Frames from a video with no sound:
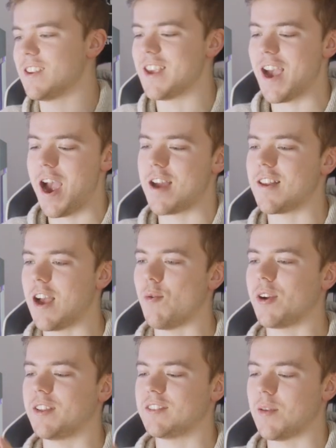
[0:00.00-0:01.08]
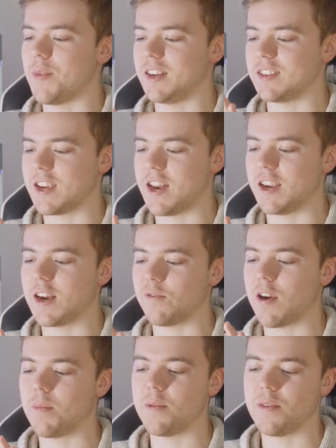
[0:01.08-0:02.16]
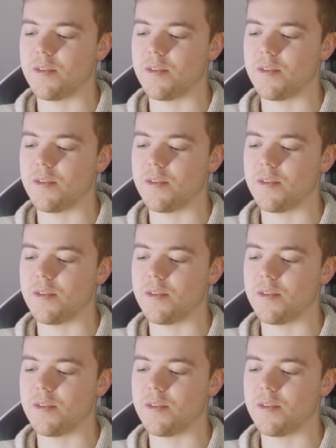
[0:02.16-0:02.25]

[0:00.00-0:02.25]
Yeah, I wanted something to kind of cover up